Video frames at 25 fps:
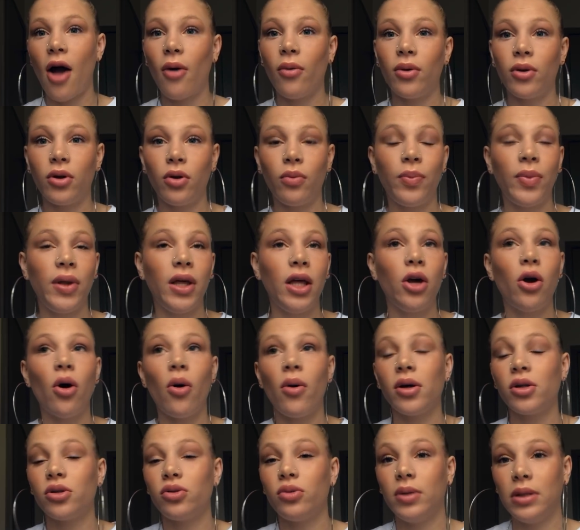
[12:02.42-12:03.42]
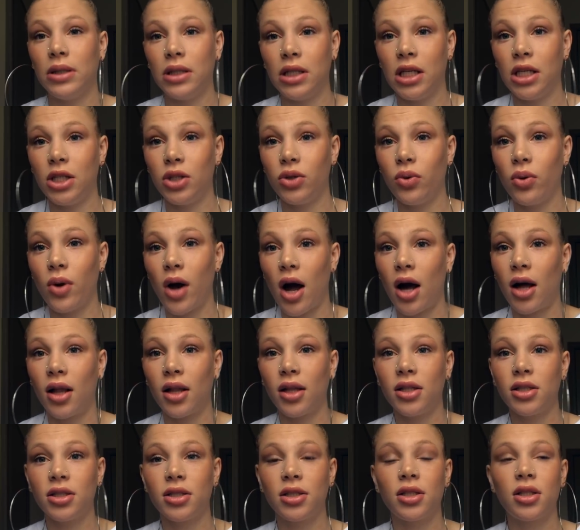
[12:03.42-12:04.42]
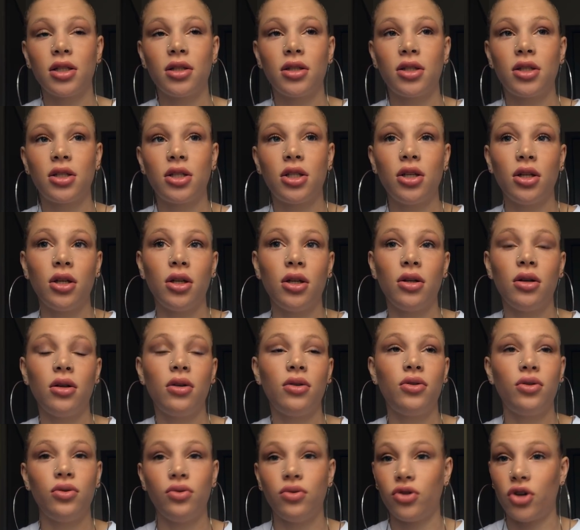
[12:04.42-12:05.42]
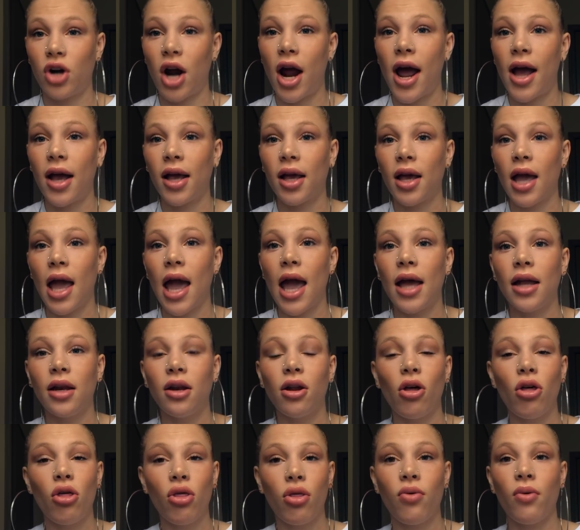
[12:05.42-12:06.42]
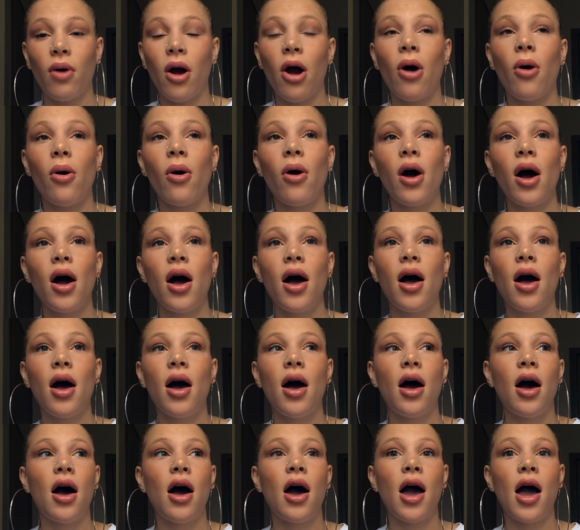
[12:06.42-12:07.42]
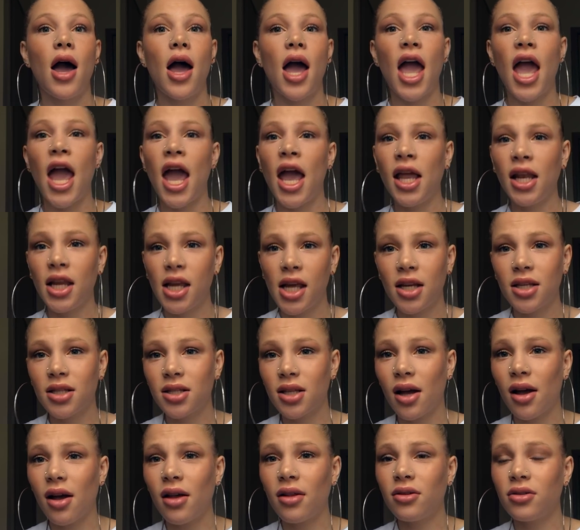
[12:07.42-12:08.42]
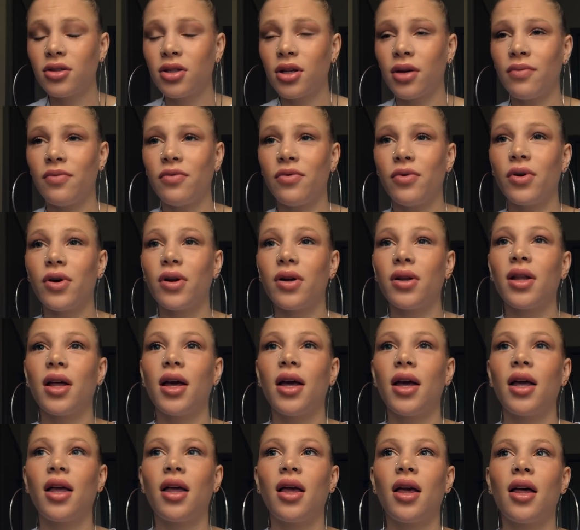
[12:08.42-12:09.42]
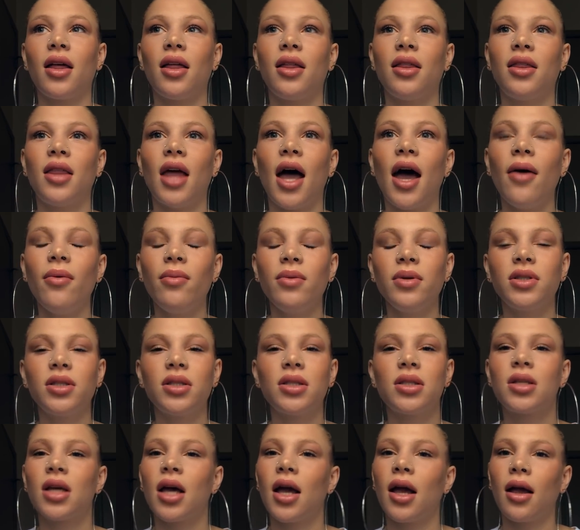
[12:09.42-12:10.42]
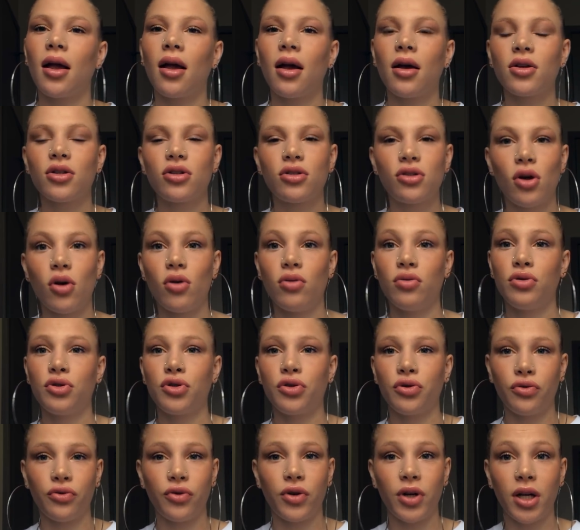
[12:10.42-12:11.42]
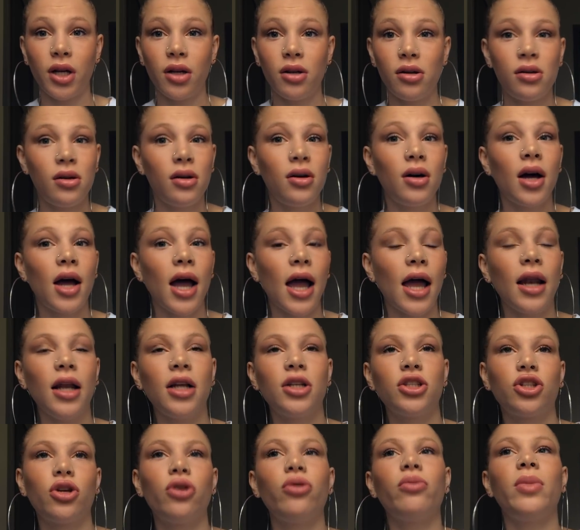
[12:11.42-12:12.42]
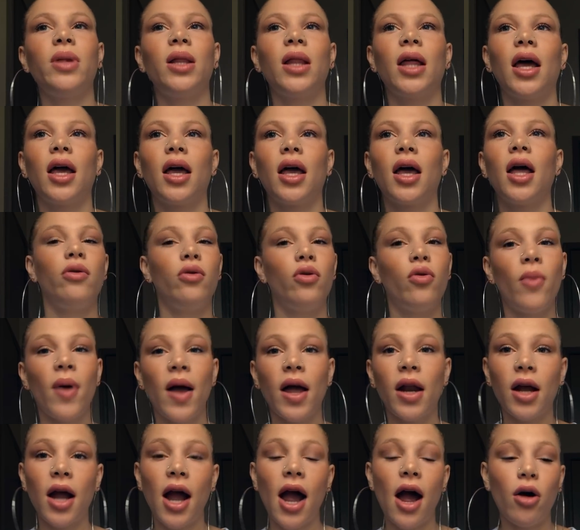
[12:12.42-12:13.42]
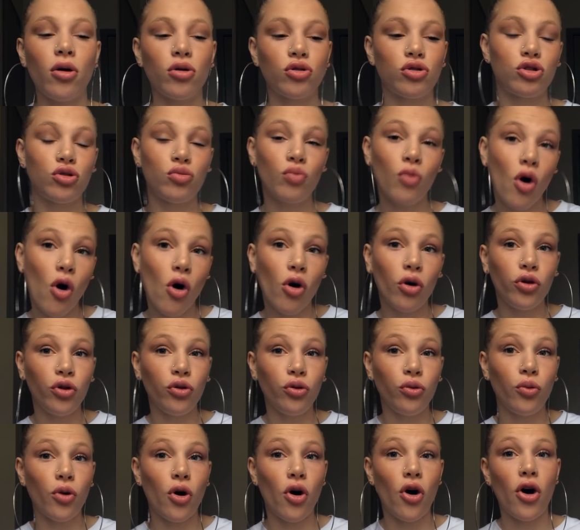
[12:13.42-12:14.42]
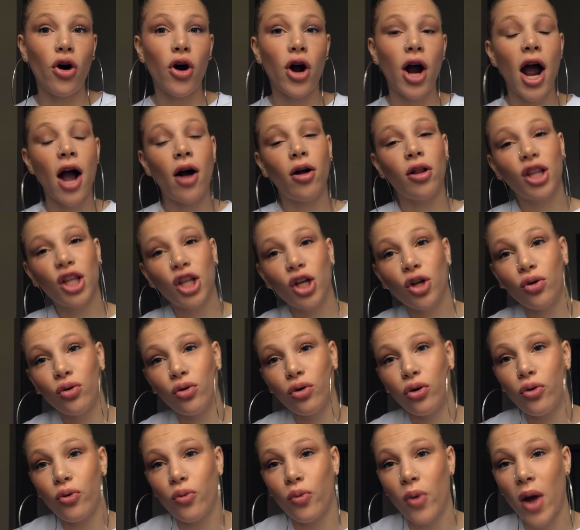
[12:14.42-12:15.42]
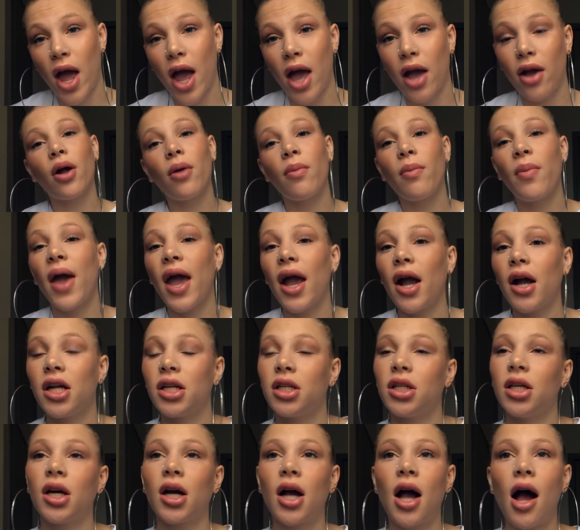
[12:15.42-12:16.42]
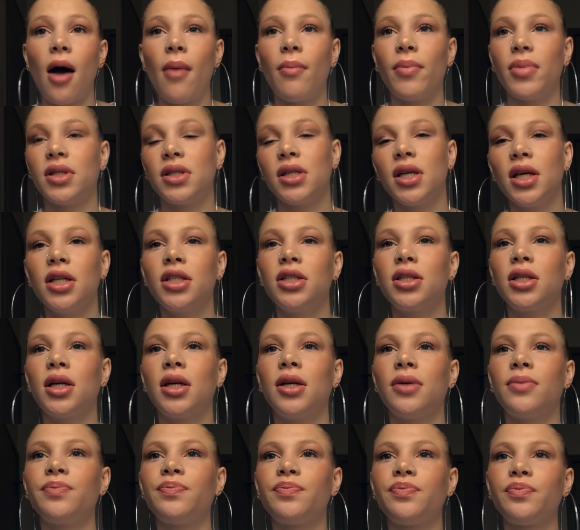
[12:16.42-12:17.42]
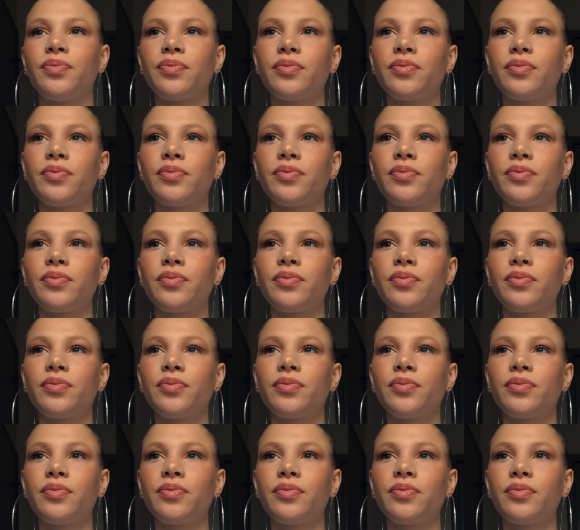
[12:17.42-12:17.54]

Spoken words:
I would be going to a D2 college to do track and throw and get a scholarship for it. Like, that was just like so surreal, and it showed me like no matter how small you are, how little you weigh compared to your competition,